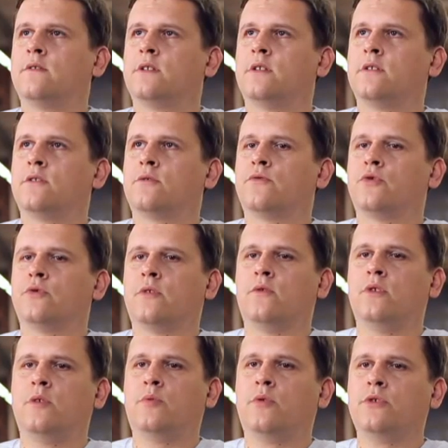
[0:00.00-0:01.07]
Let's
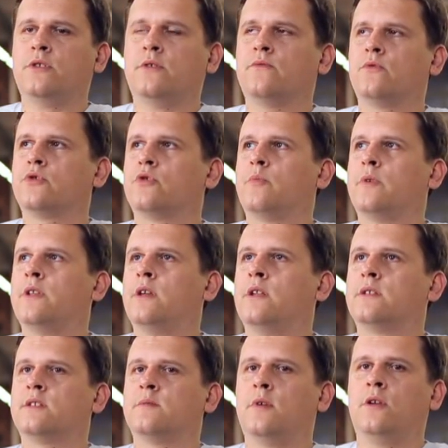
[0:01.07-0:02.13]
start with scouts.
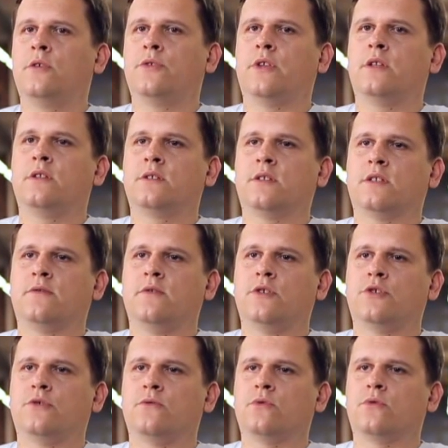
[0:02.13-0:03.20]
It's simple.
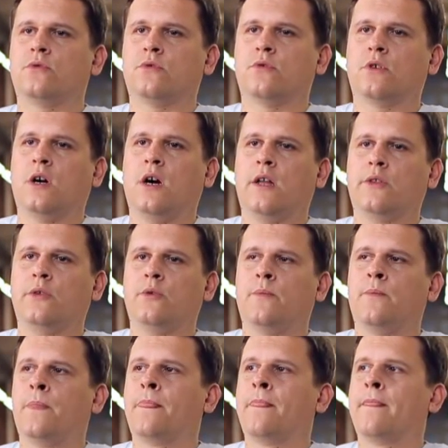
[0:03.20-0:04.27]
Send aircraft up into the
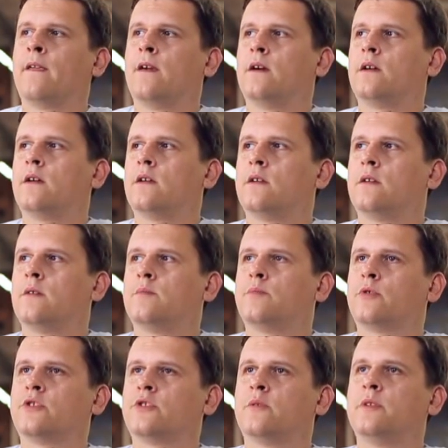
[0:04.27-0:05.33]
air to scout the map.
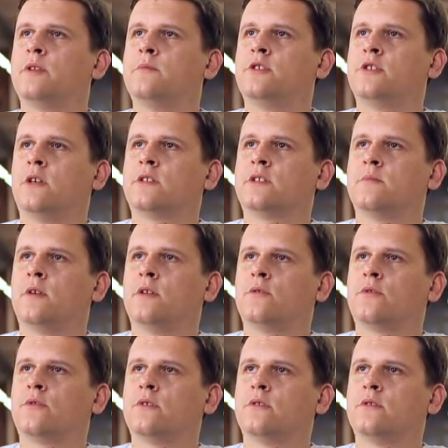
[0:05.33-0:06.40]
You just have
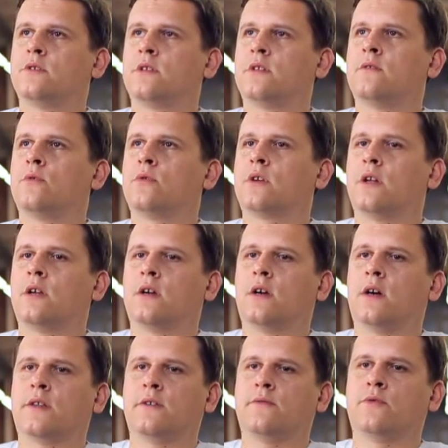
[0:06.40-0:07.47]
to move them from one
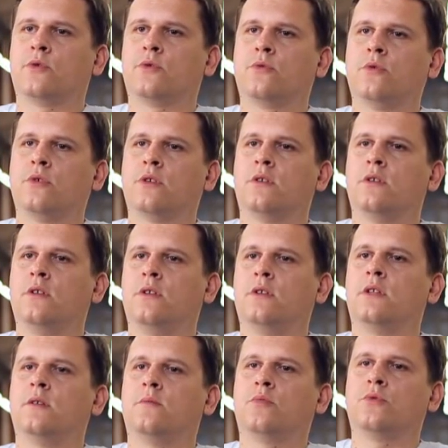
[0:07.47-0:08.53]
side of the map to the other,
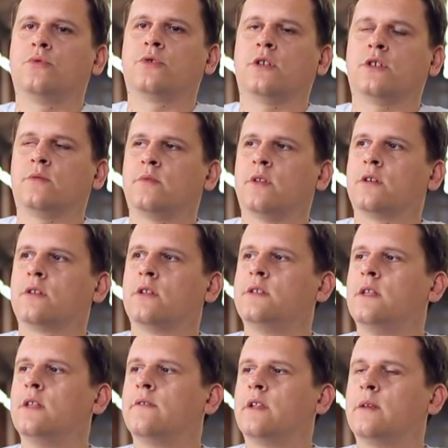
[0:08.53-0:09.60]
and they will
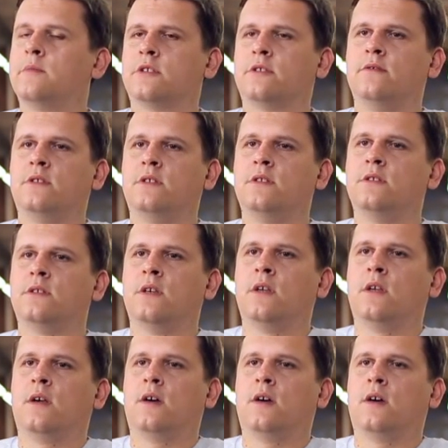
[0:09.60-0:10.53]
continue spotting the enemy.